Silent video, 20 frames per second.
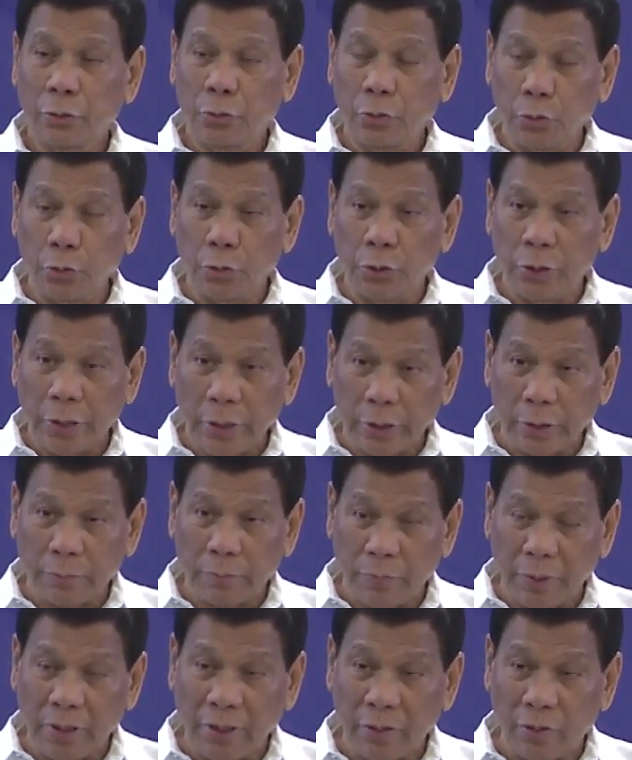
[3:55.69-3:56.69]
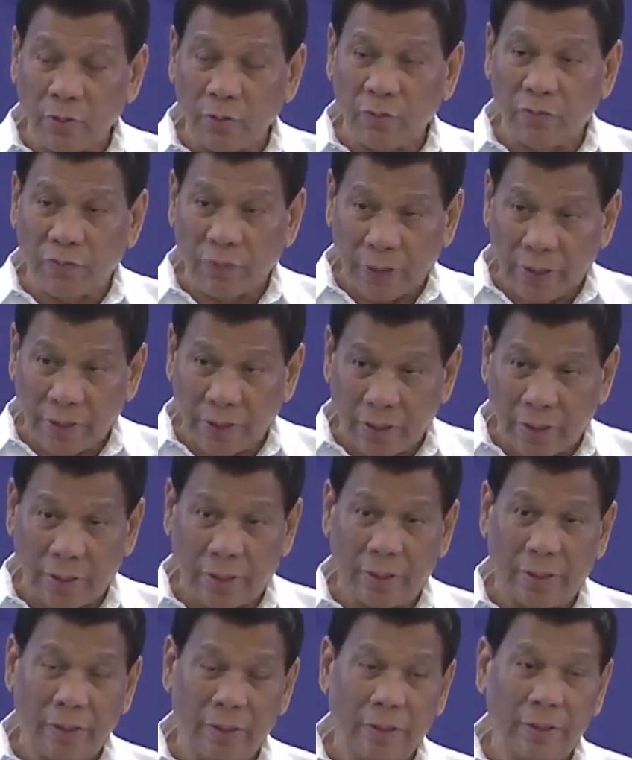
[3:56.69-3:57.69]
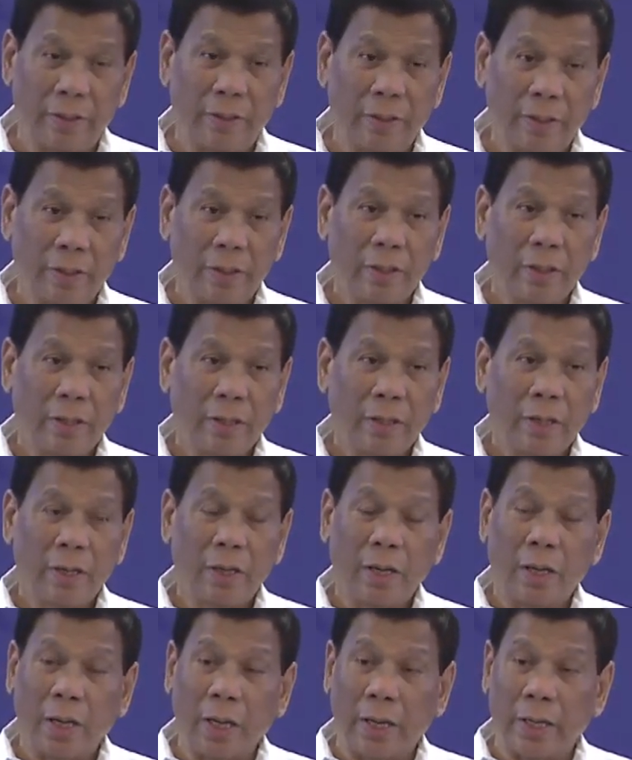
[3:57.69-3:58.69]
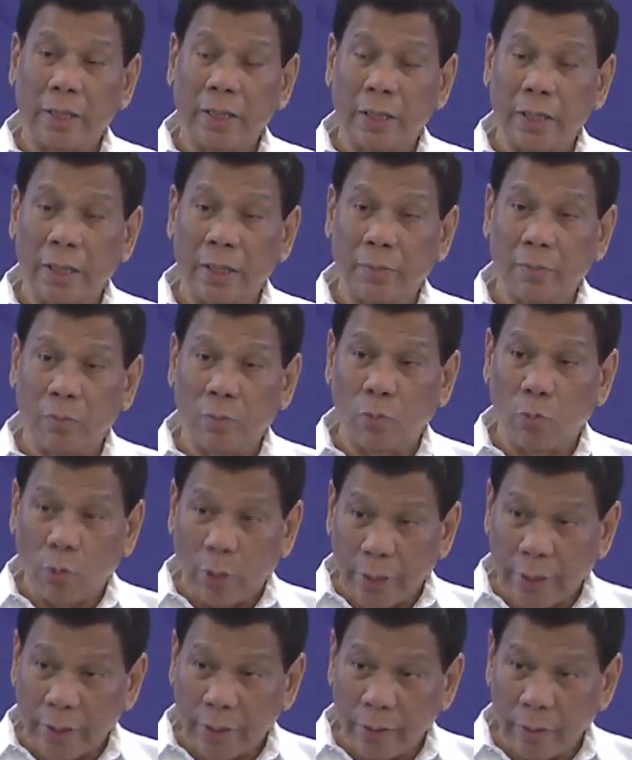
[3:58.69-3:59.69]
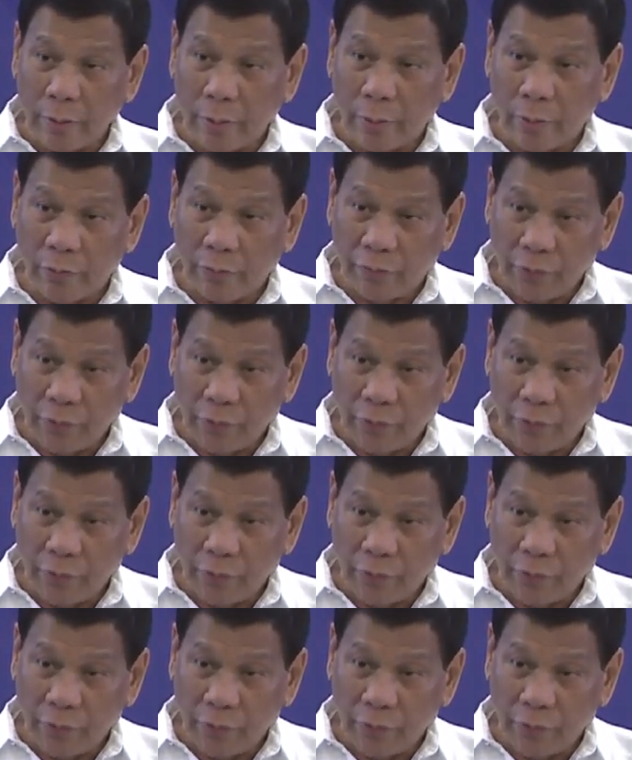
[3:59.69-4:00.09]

do not be offended. I am one of